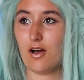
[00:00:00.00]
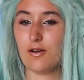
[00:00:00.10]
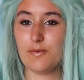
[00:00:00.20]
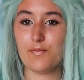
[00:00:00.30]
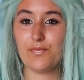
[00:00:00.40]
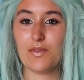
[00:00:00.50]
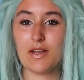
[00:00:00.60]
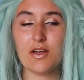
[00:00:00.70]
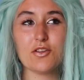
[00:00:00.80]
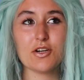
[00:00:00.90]

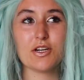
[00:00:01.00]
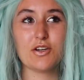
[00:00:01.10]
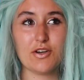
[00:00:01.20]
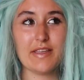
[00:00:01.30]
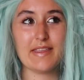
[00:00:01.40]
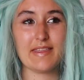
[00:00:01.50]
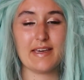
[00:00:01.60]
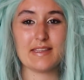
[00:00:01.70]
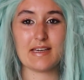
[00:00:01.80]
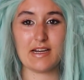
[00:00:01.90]
Another good
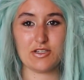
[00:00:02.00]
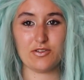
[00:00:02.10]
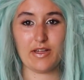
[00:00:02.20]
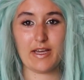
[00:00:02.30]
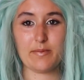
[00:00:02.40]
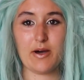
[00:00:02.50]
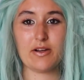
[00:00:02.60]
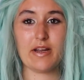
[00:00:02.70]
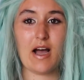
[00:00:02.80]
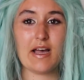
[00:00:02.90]
thing that I do like
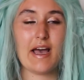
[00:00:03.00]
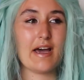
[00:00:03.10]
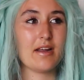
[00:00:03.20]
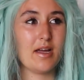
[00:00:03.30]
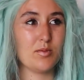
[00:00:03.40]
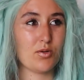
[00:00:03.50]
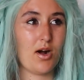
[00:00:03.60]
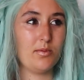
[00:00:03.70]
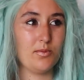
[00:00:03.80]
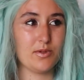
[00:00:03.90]
about it, I had a
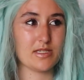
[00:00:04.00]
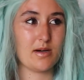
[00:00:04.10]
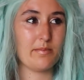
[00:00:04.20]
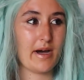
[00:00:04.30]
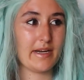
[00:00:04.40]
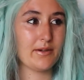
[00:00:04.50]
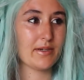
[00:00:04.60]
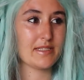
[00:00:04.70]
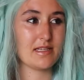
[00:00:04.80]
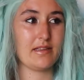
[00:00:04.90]
problem with somebody
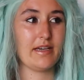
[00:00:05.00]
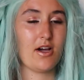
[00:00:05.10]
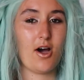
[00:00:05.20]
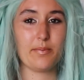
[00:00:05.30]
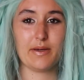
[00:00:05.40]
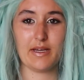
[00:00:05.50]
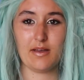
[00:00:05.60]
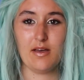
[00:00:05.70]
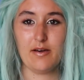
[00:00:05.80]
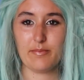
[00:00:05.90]
recently
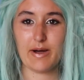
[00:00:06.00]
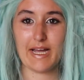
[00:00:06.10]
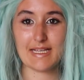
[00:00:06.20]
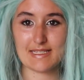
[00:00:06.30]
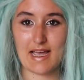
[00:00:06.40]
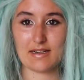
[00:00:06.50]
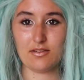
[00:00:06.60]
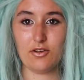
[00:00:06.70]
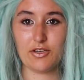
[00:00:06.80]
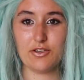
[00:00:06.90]
copying my
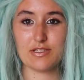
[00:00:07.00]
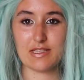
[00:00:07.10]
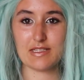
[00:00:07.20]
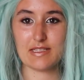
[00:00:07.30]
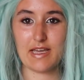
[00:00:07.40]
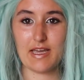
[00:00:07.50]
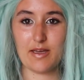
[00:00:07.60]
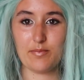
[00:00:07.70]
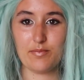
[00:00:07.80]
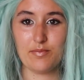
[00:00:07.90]
exact look using the
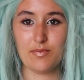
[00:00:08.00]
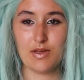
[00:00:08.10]
same